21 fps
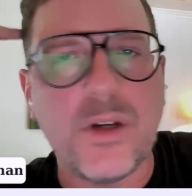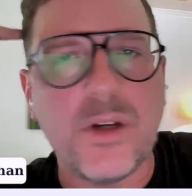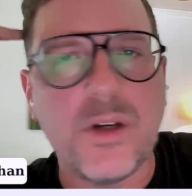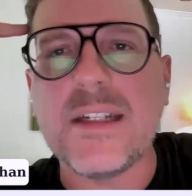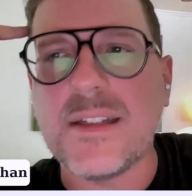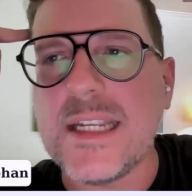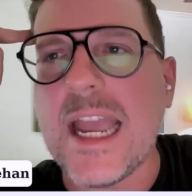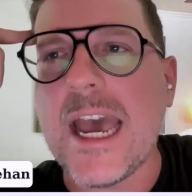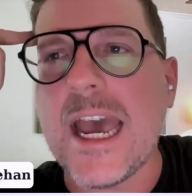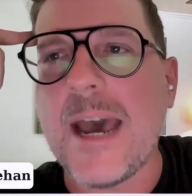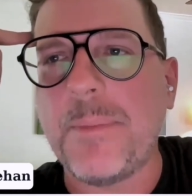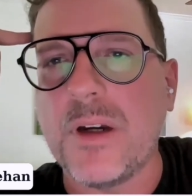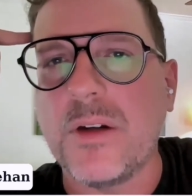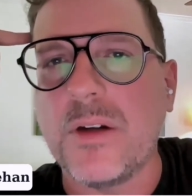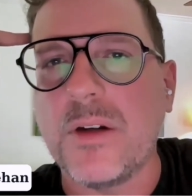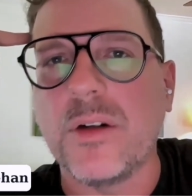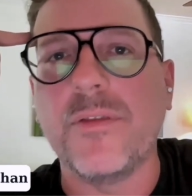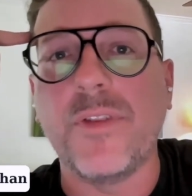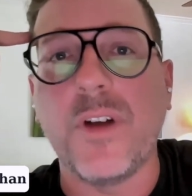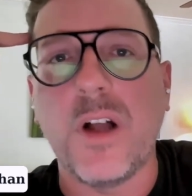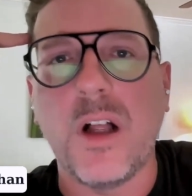it would be great to
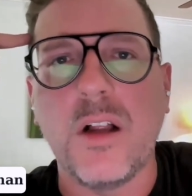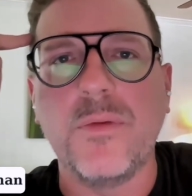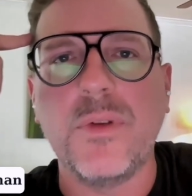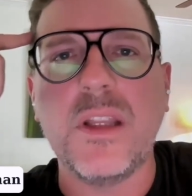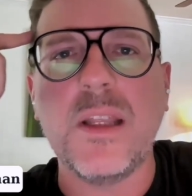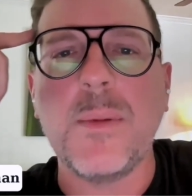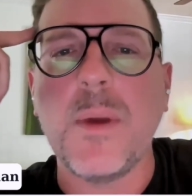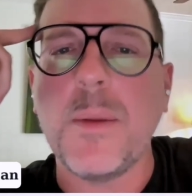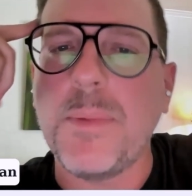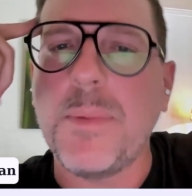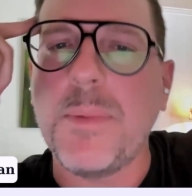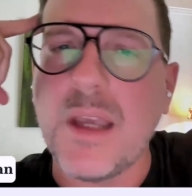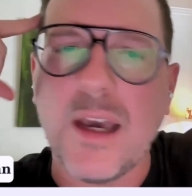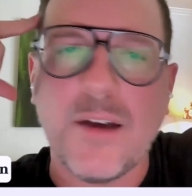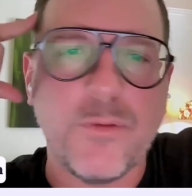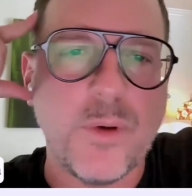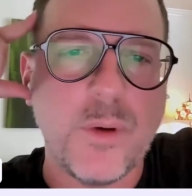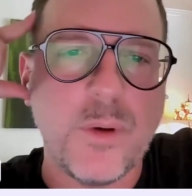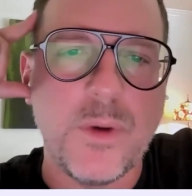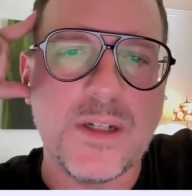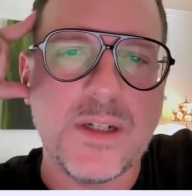see happen or evolve
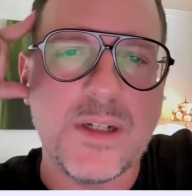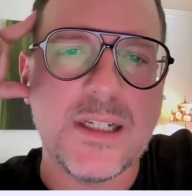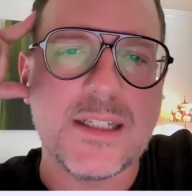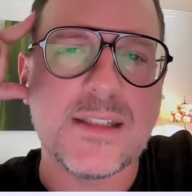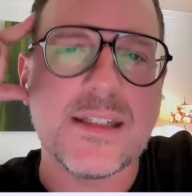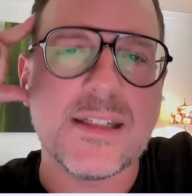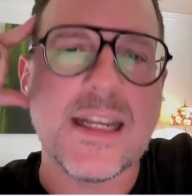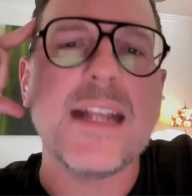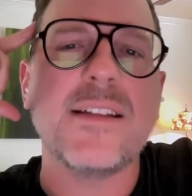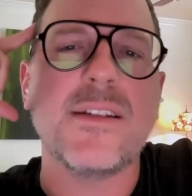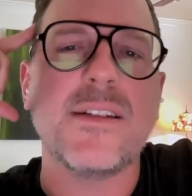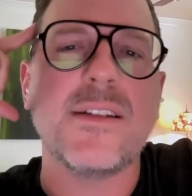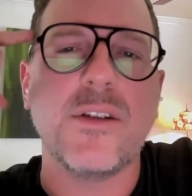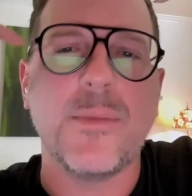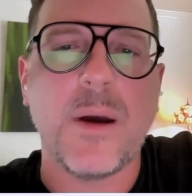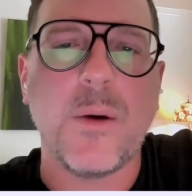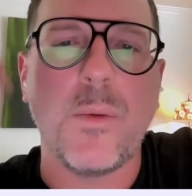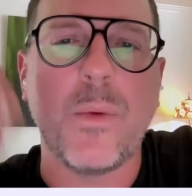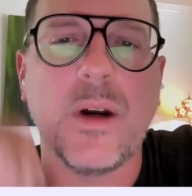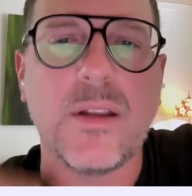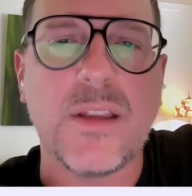with eBPF? What
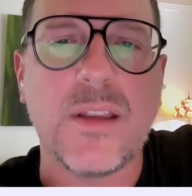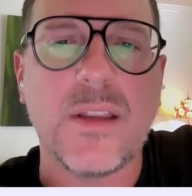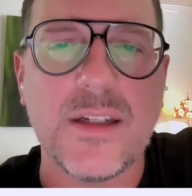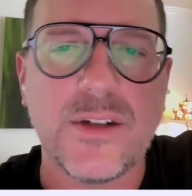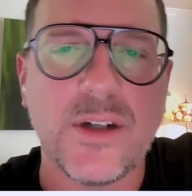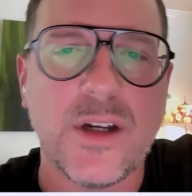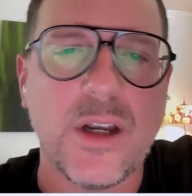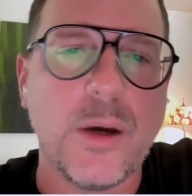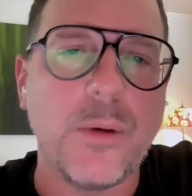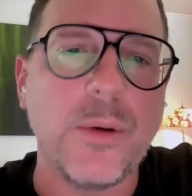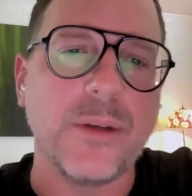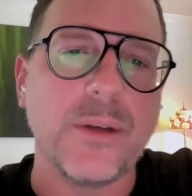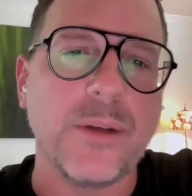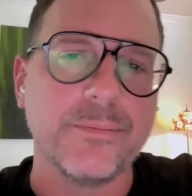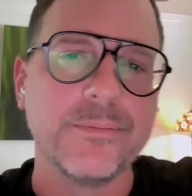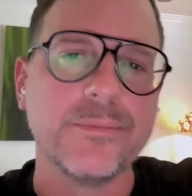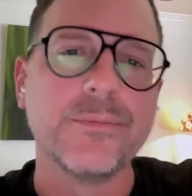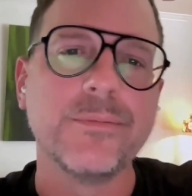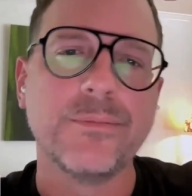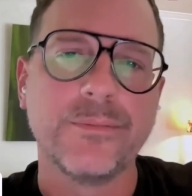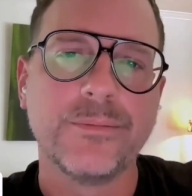excites you about where things
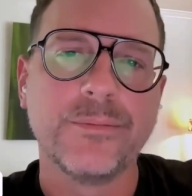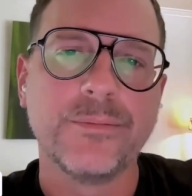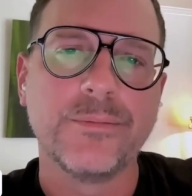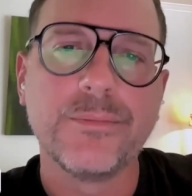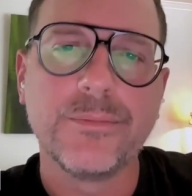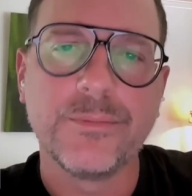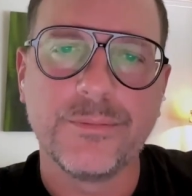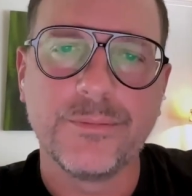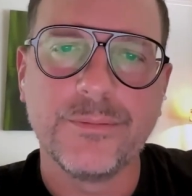are going?